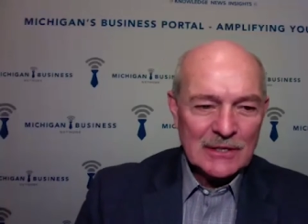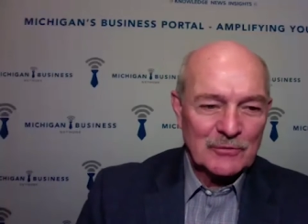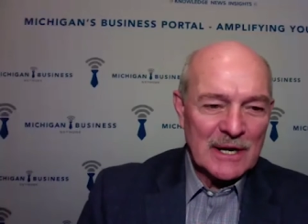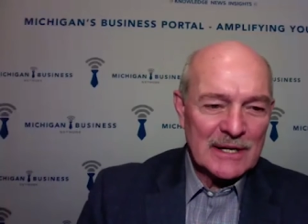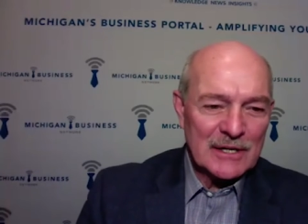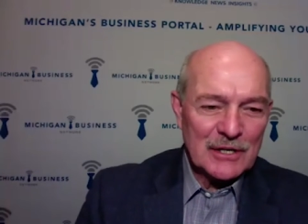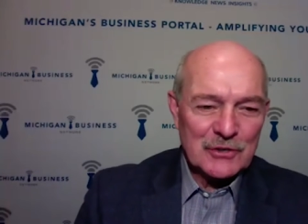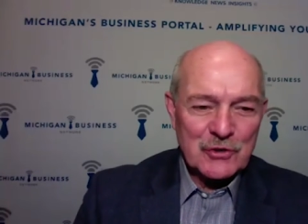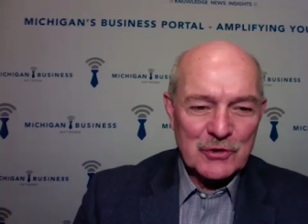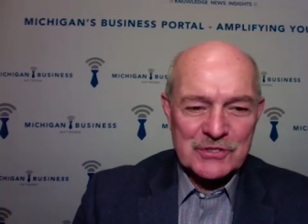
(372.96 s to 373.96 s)
Ryan Hundt,
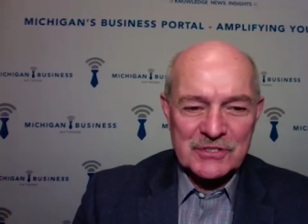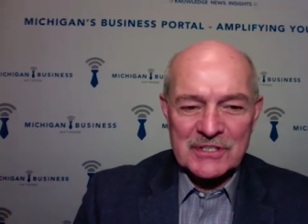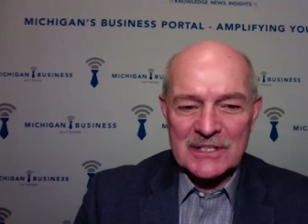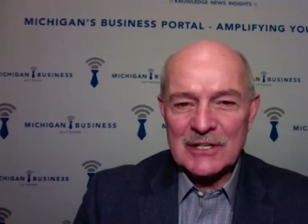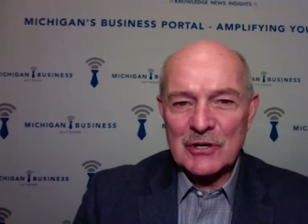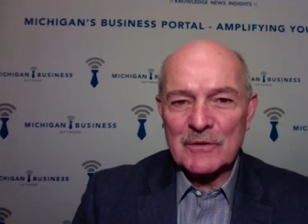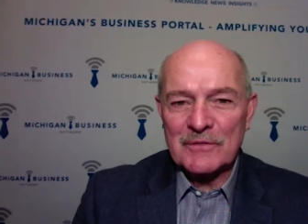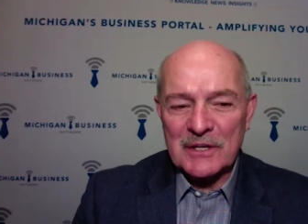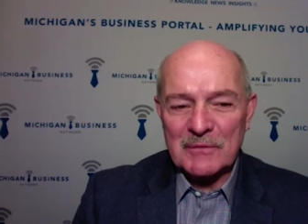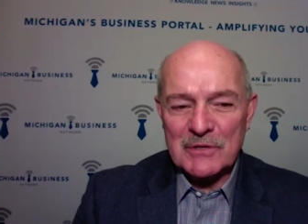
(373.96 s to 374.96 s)
of course, the CEO
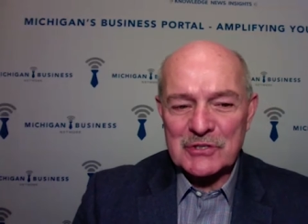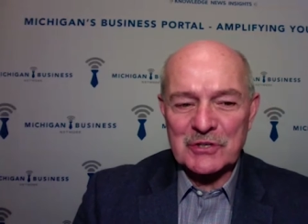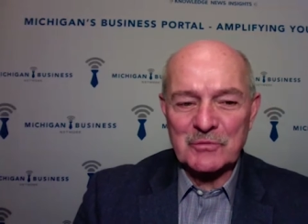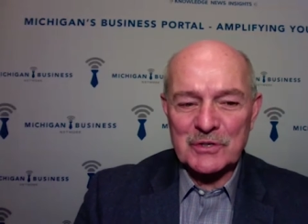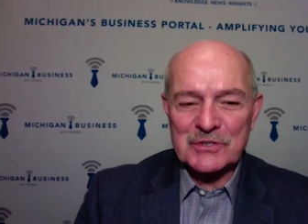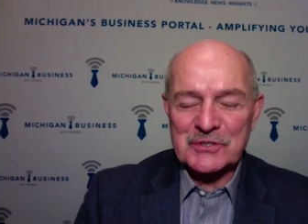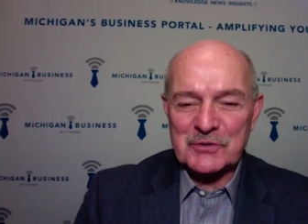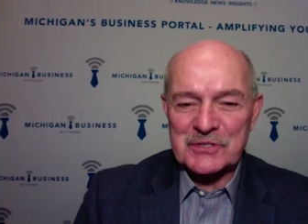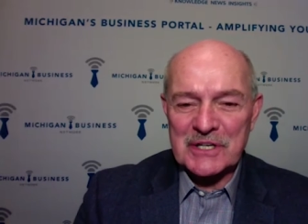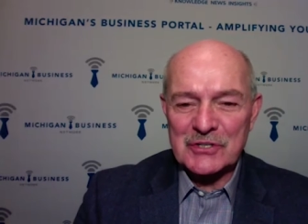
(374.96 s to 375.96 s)
of the Michigan Works
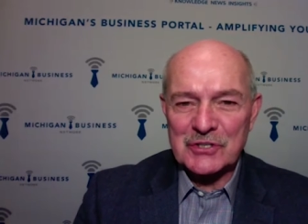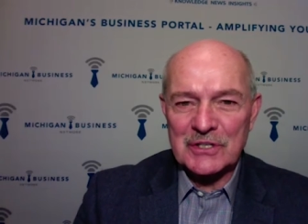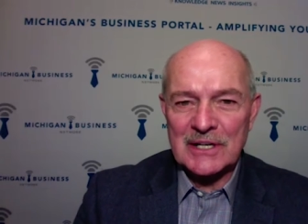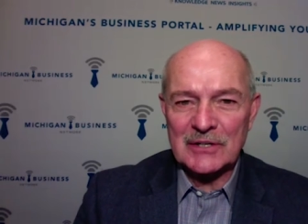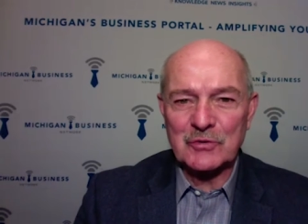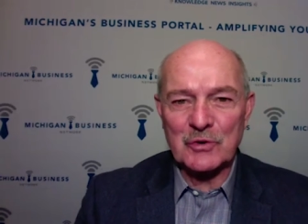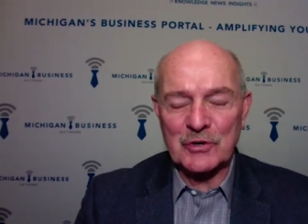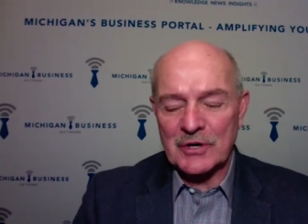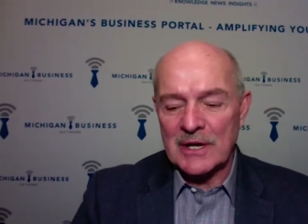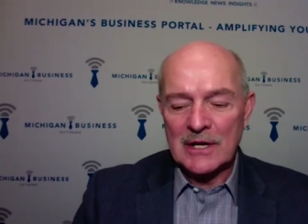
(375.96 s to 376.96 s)
Association,
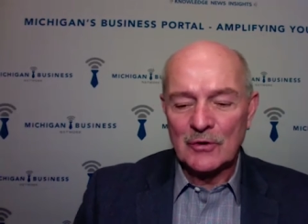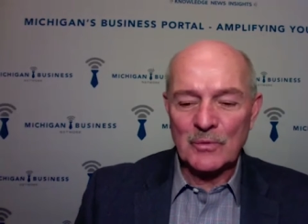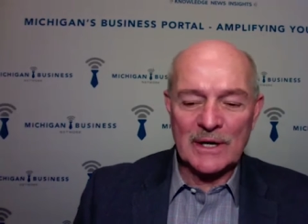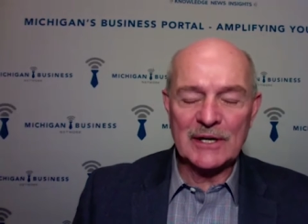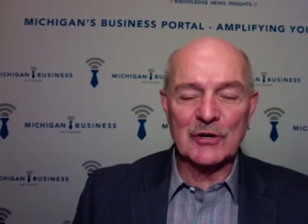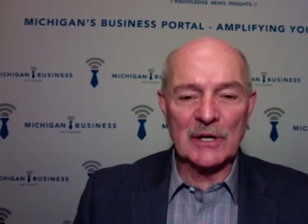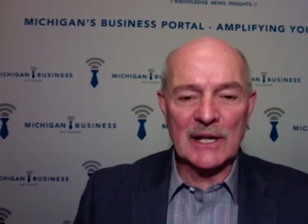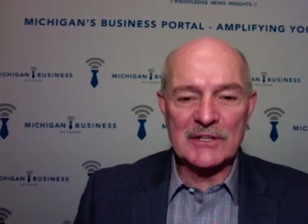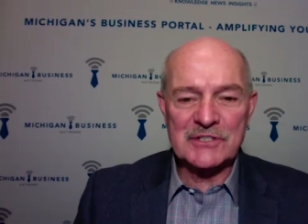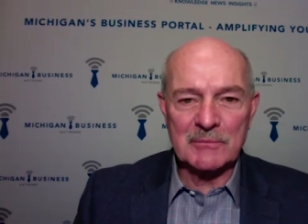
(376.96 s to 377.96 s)
headquartered right here in
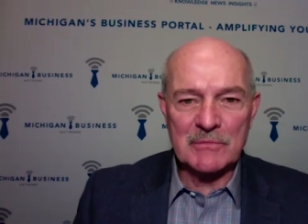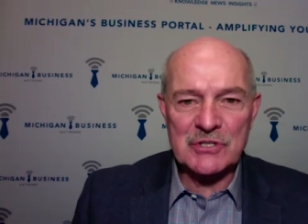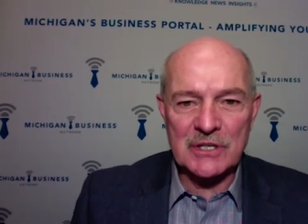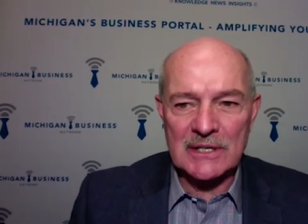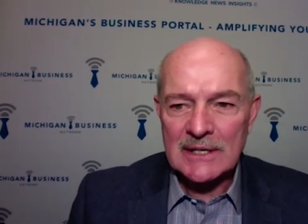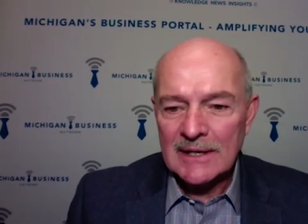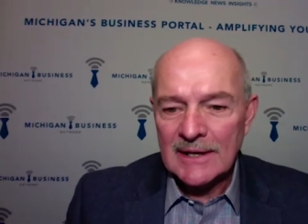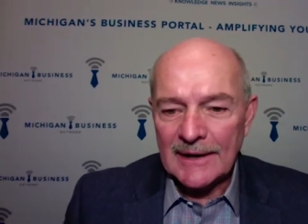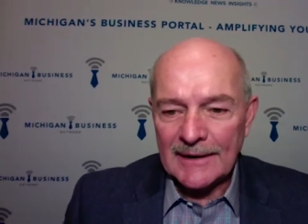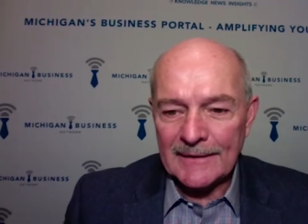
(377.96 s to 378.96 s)
Lansing, Michigan.
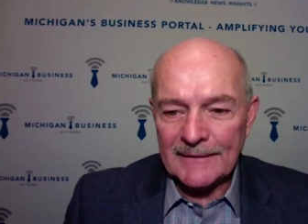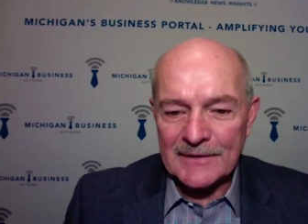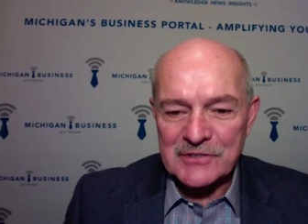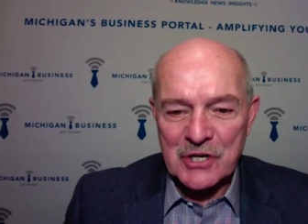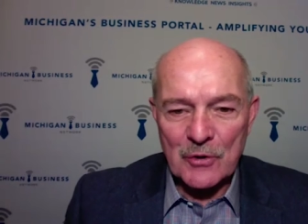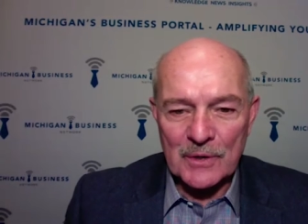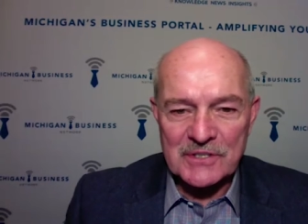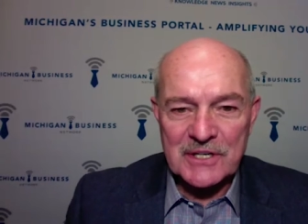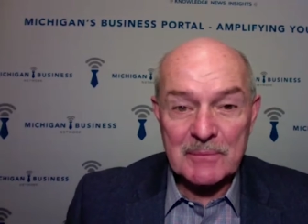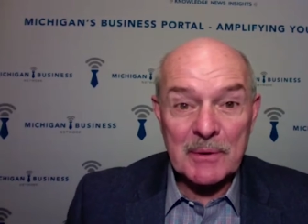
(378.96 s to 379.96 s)
And as
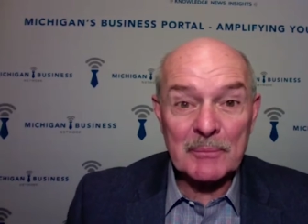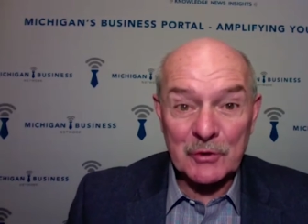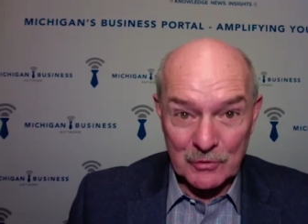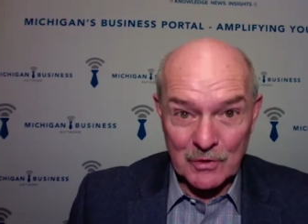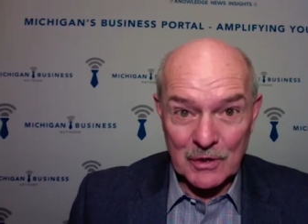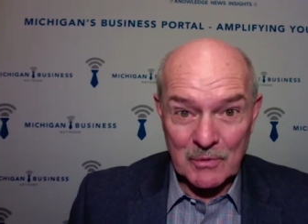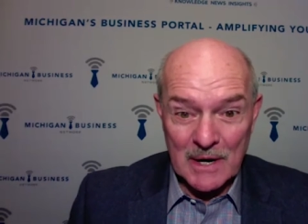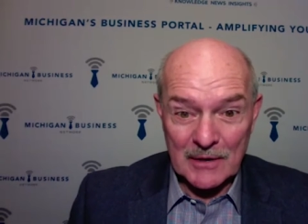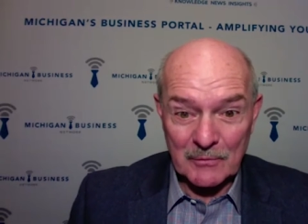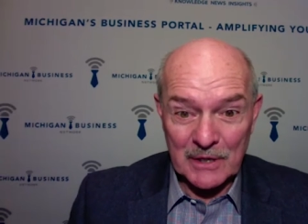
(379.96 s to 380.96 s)
always, keep up the good work,
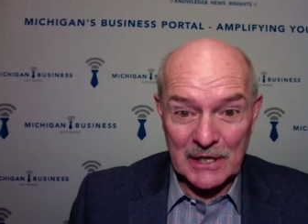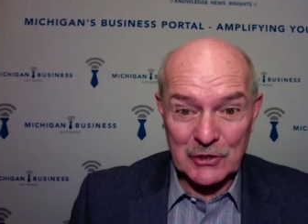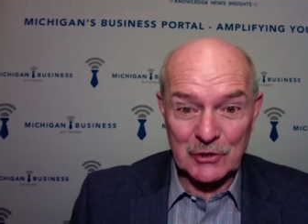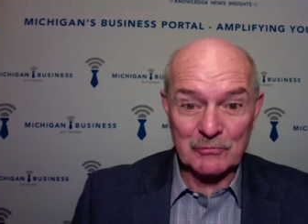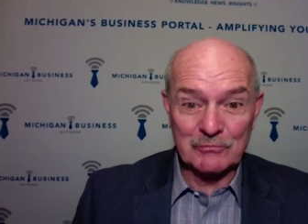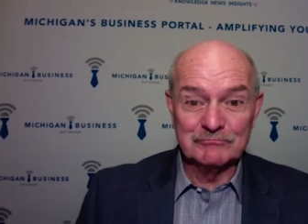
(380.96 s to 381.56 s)
Ryan. We need you.